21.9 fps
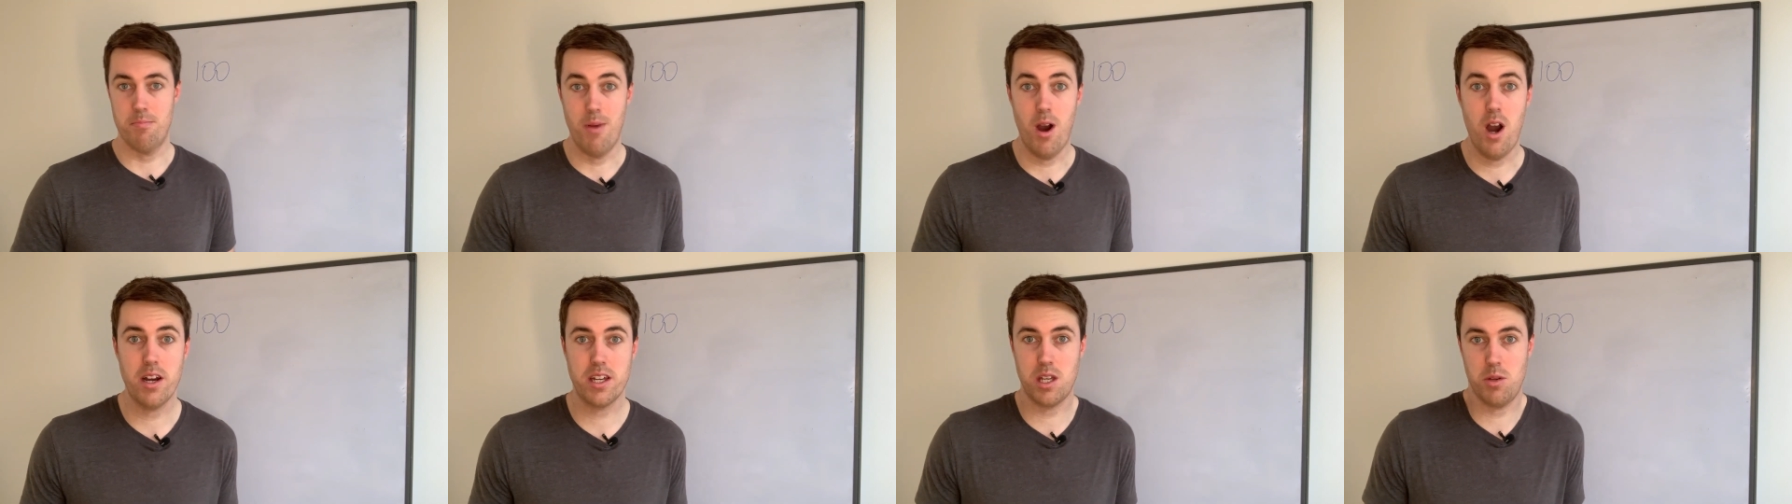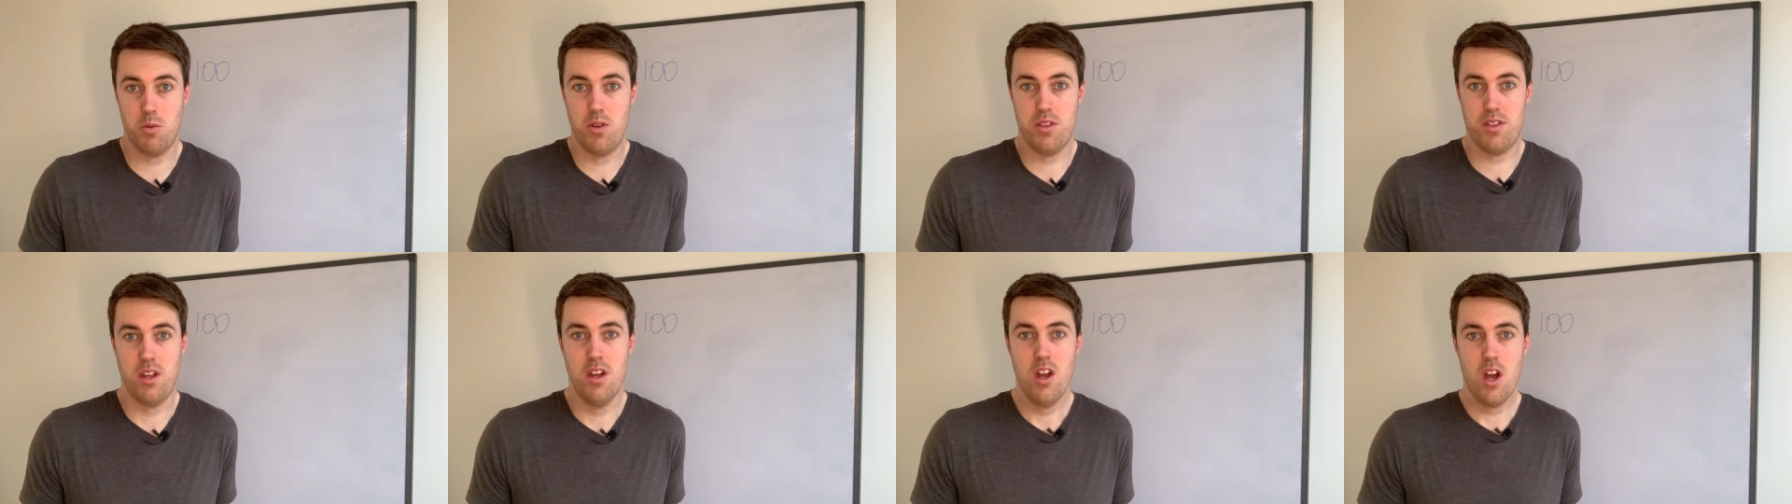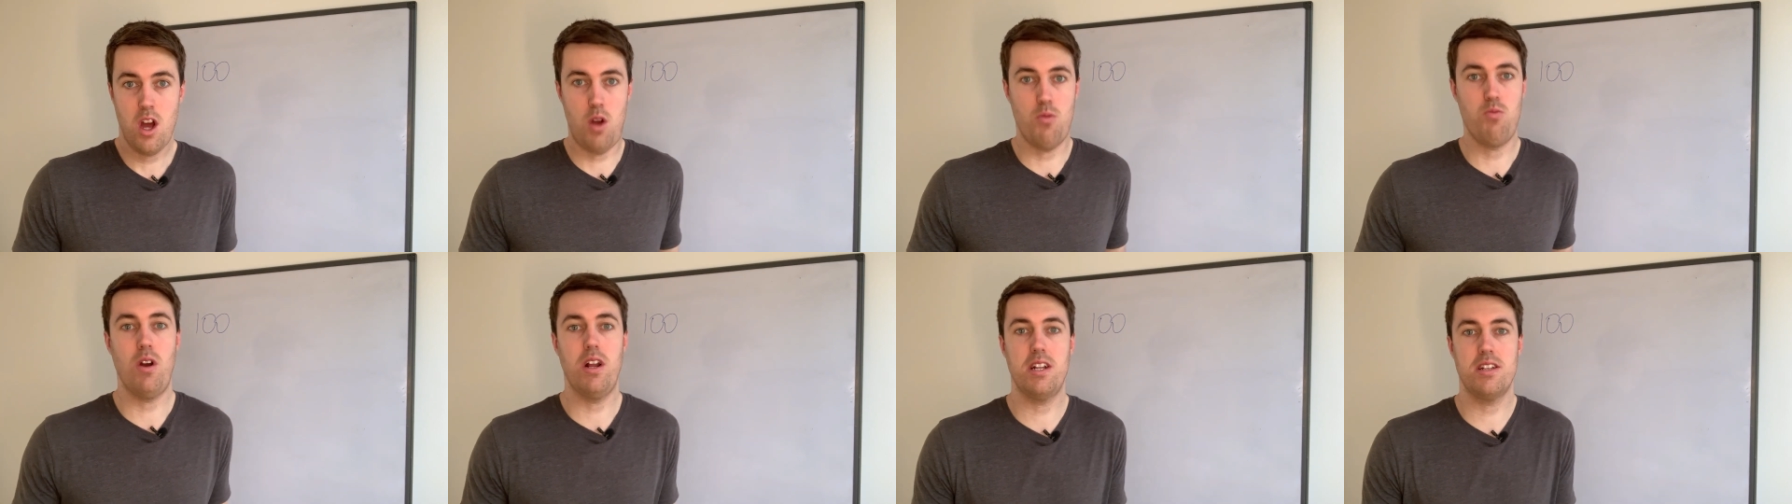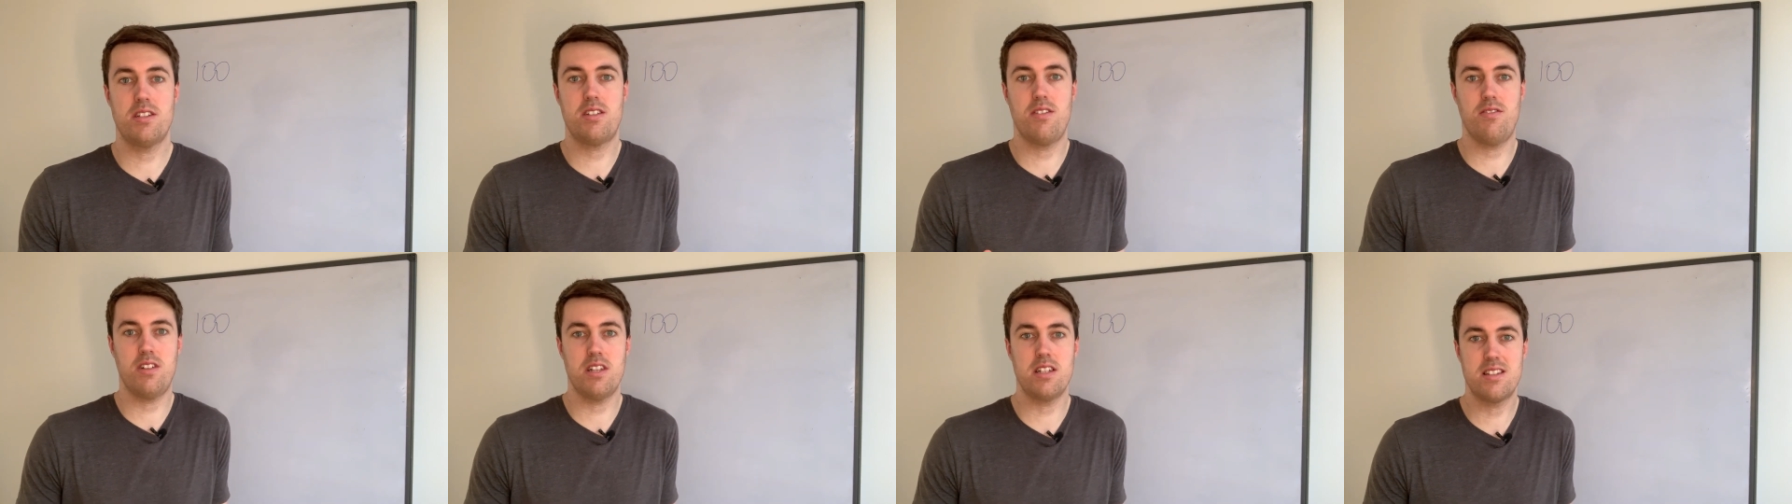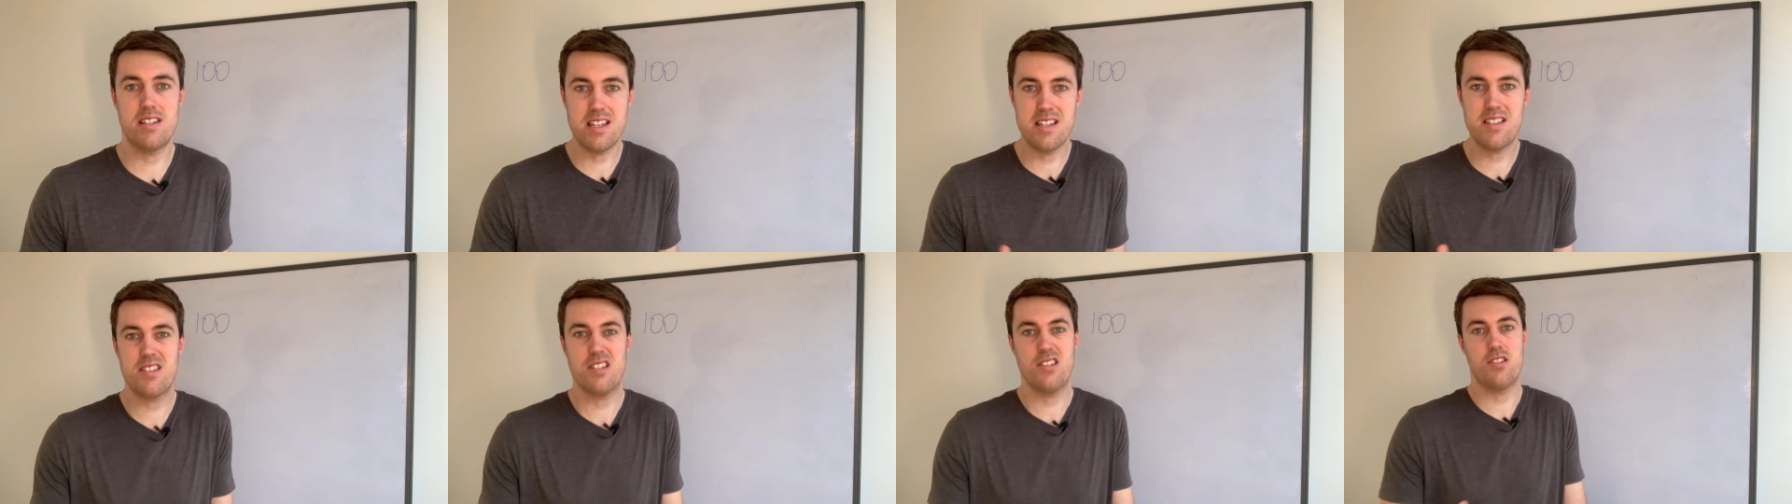a market with a relatively
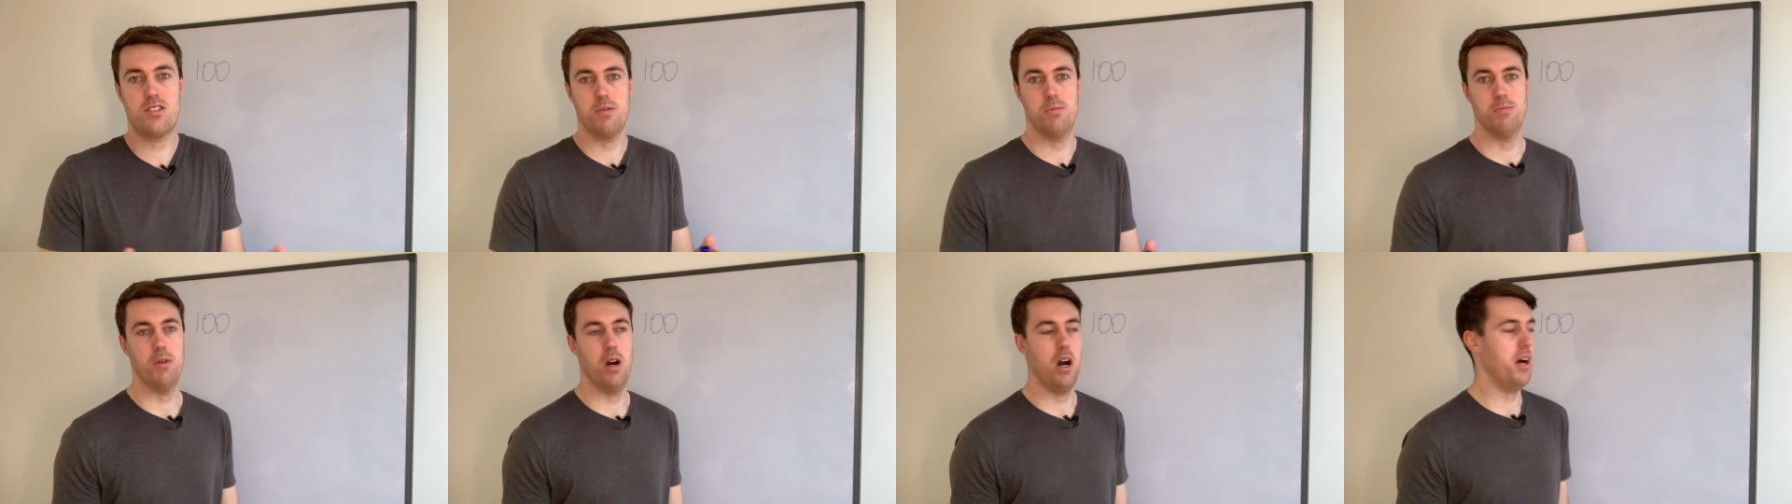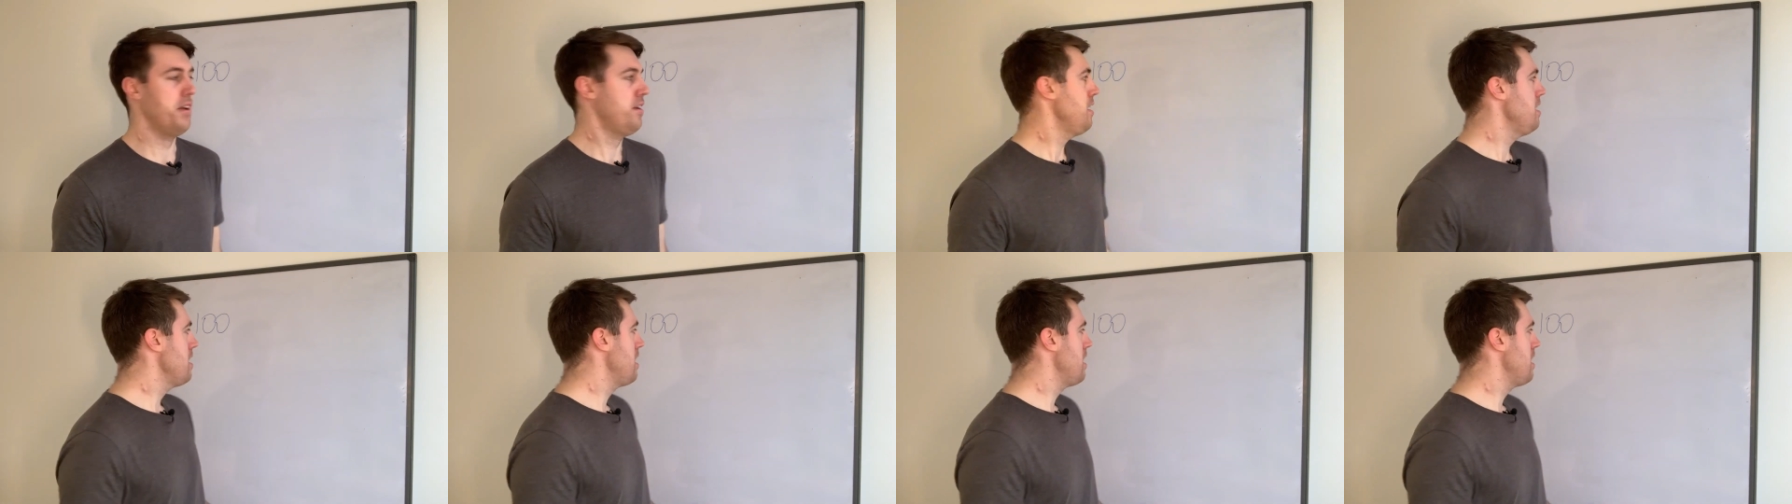decent demand.